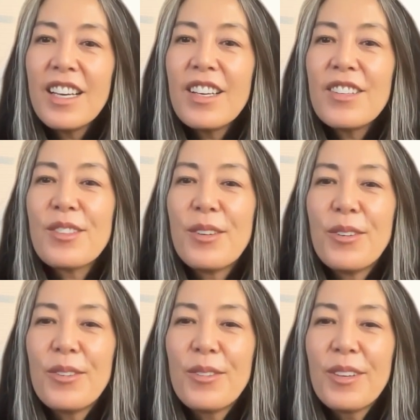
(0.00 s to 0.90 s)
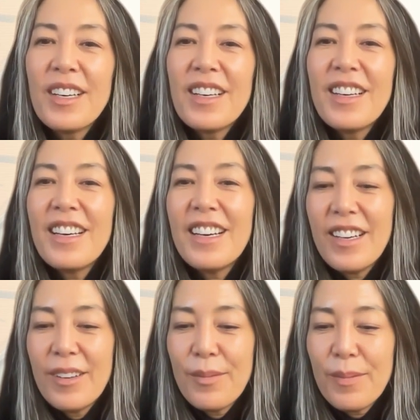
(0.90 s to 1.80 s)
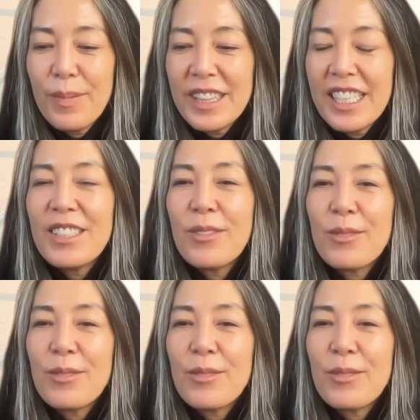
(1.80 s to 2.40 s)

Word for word: So, um, but then you